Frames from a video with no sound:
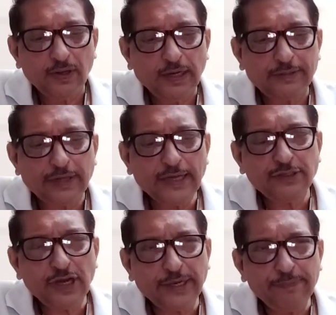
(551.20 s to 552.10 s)
At that
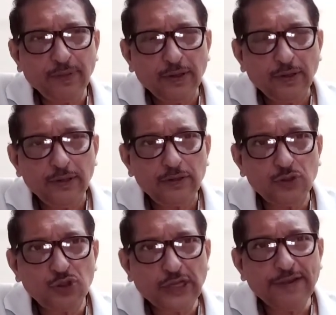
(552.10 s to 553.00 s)
time,
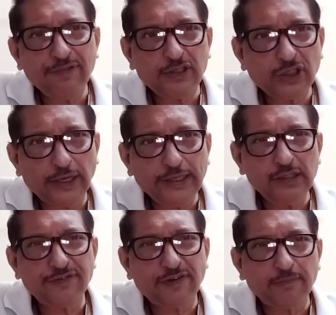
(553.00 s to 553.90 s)
to save the
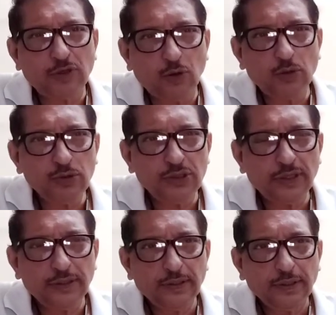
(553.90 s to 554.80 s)
child from cold
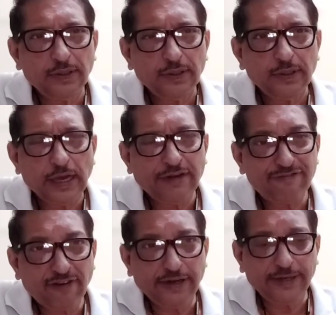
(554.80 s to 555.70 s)
and
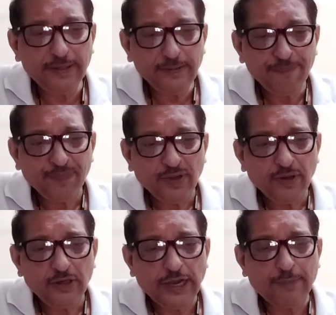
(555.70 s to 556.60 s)
fire,
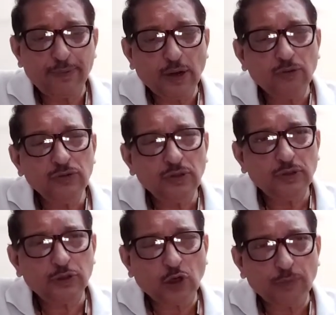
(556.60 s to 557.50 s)
a brown
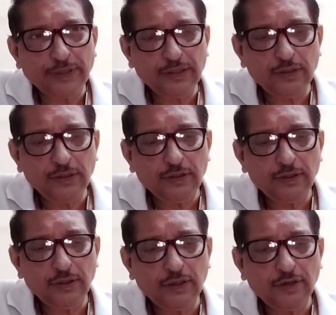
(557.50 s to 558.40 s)
robin
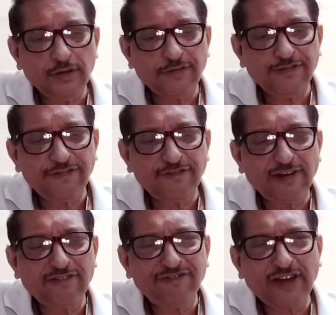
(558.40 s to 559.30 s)

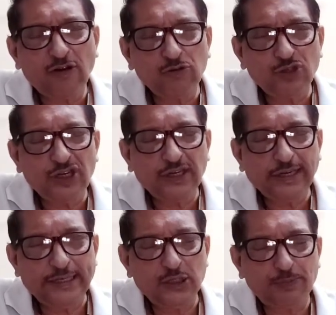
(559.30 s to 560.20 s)
fluffed out
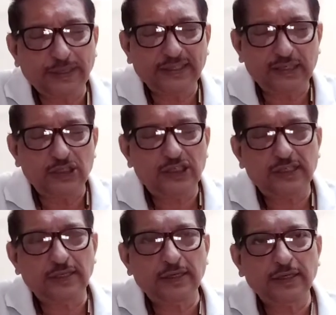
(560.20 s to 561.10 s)
its
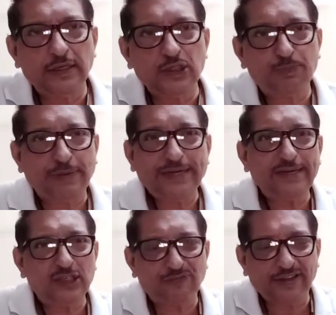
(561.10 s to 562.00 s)
feathers, spread
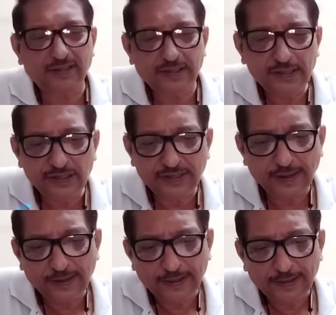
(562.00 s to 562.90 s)
its feathers
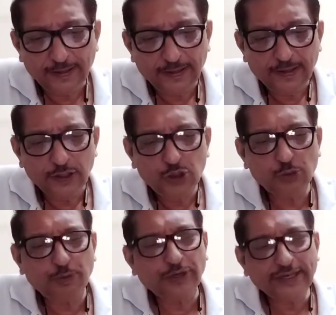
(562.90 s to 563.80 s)
to
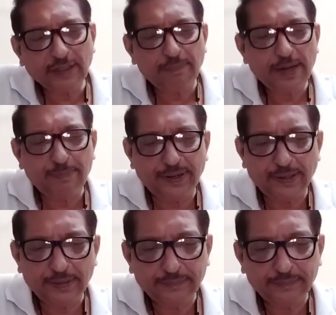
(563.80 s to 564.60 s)
protect the baby.